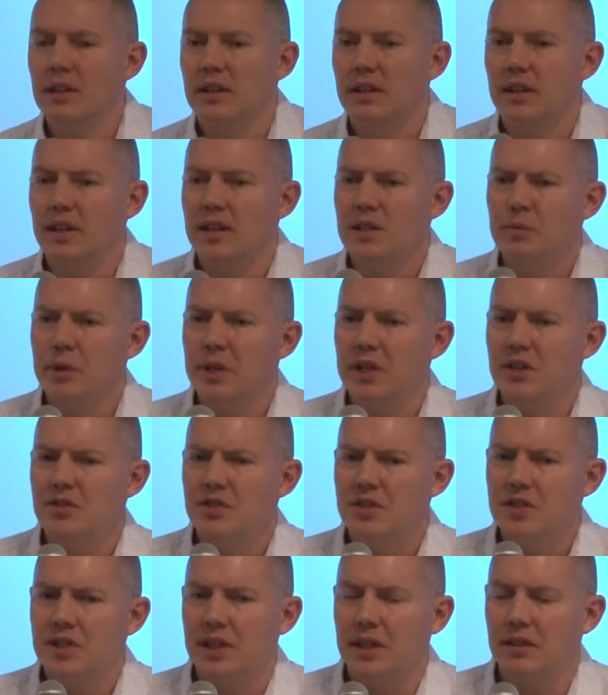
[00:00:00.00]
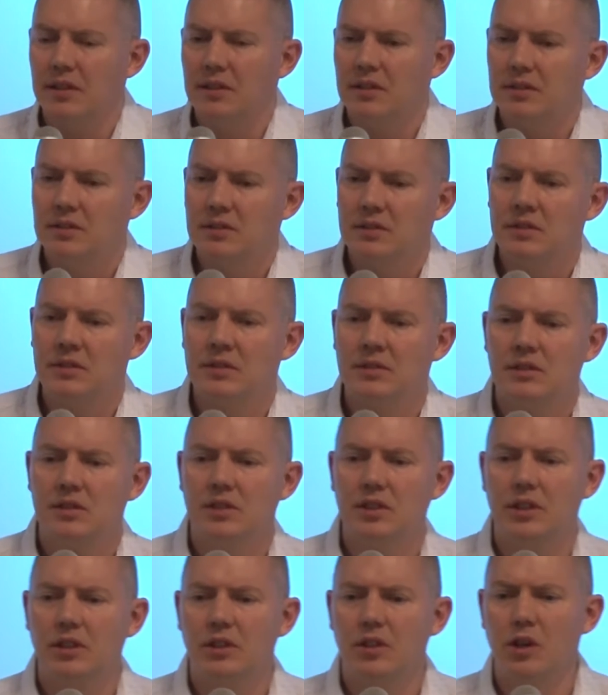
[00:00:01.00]
Now, that's pretty interesting.
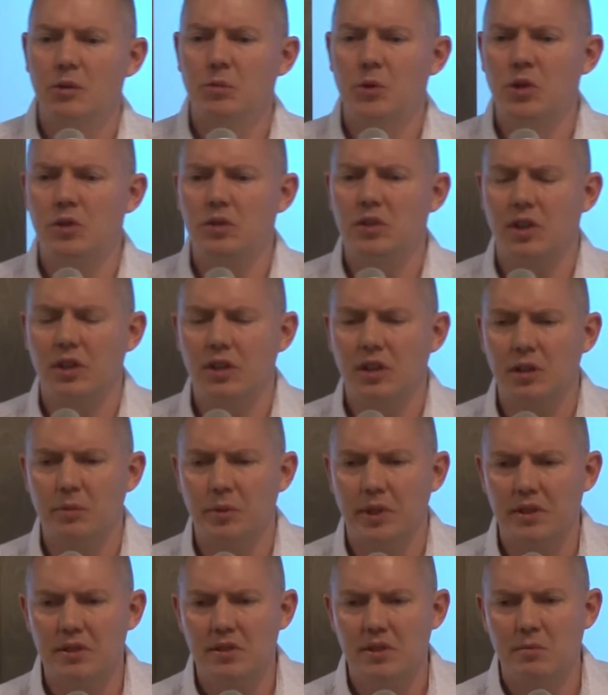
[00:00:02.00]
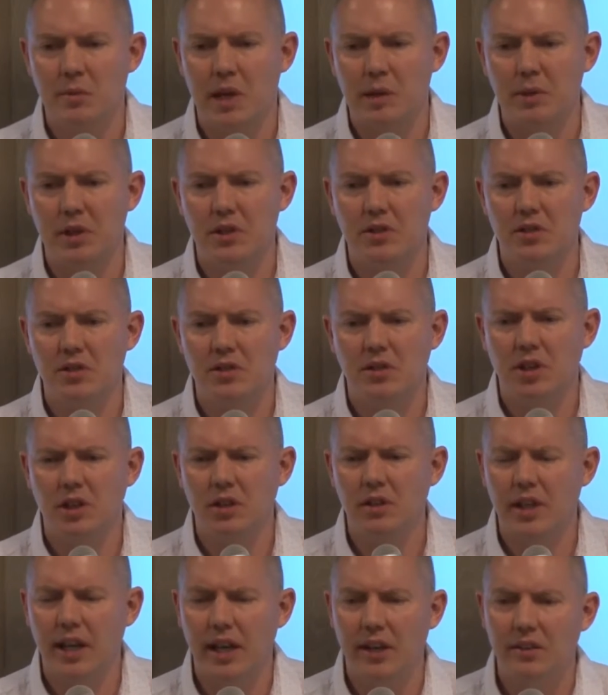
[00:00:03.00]
So no more documents. Maybe you just
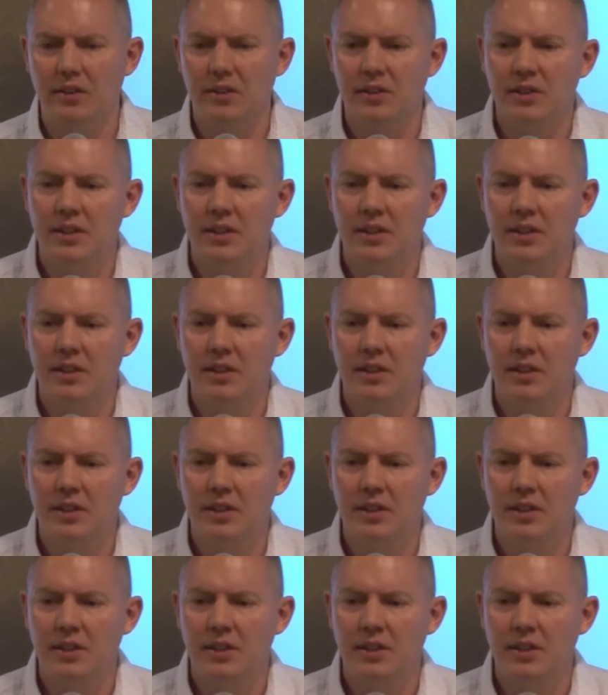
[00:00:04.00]
code that.